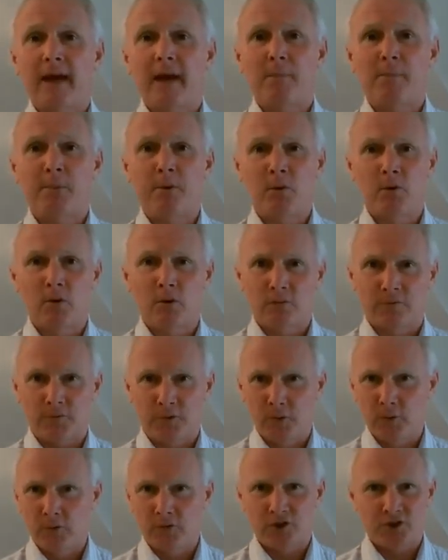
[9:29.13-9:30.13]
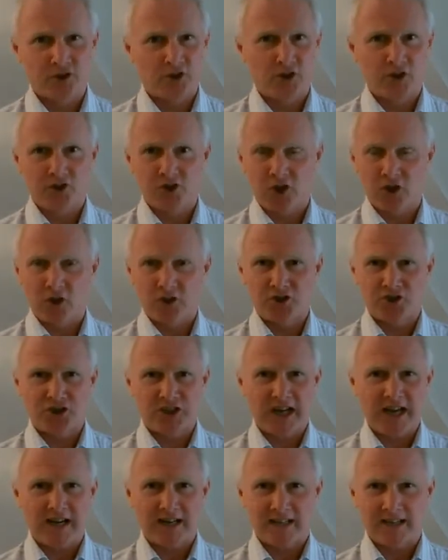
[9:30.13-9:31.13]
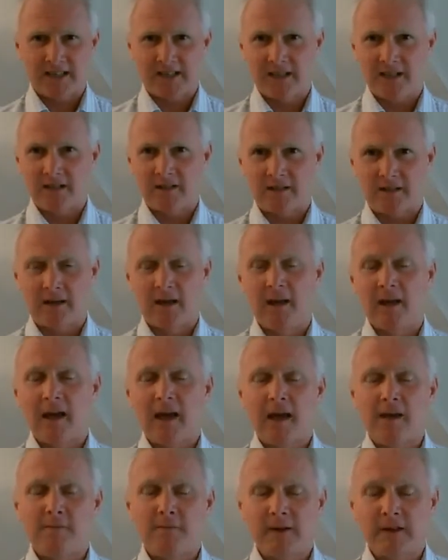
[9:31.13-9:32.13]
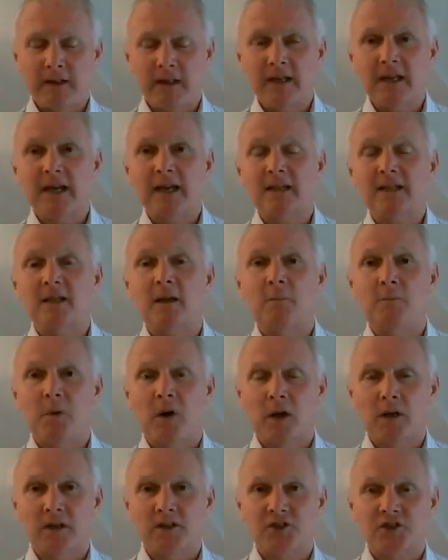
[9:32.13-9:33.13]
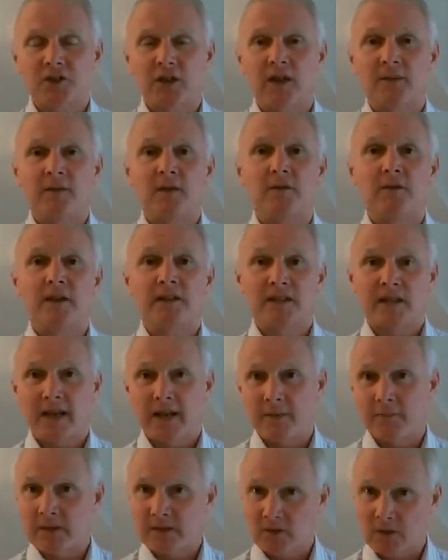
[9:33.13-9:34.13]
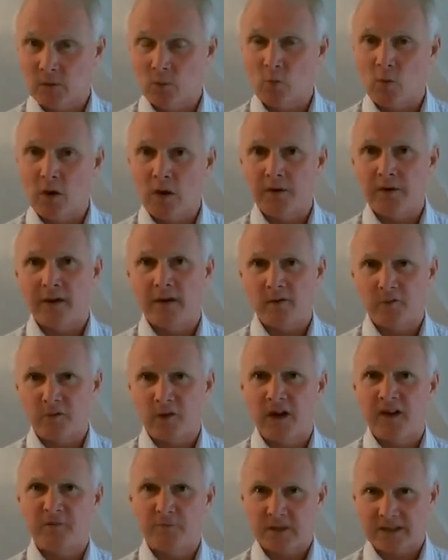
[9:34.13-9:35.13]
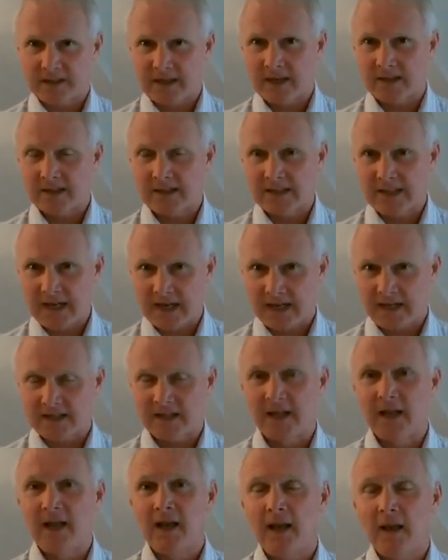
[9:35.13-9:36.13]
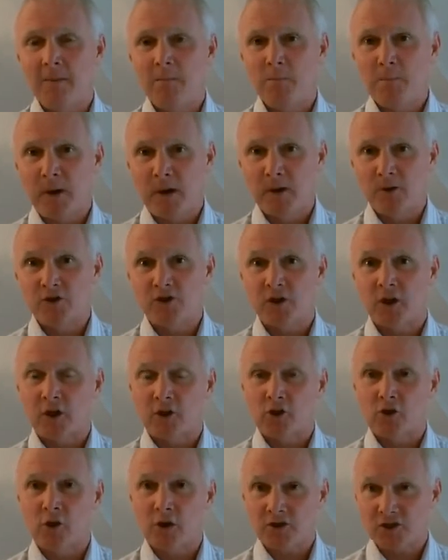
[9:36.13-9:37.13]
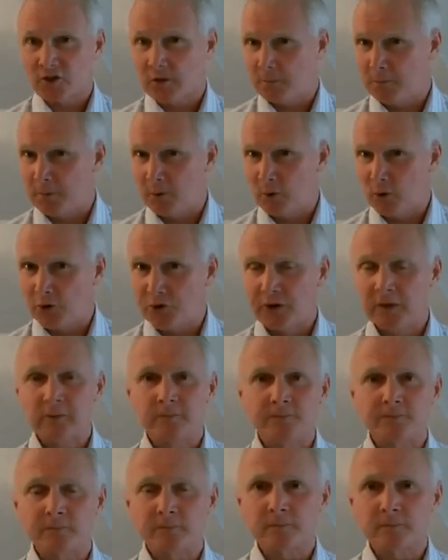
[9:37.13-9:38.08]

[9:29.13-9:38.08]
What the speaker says: airport fuel surcharge taxes. Everything gets abolished and there is a between 1 and 5% tax imposed across the board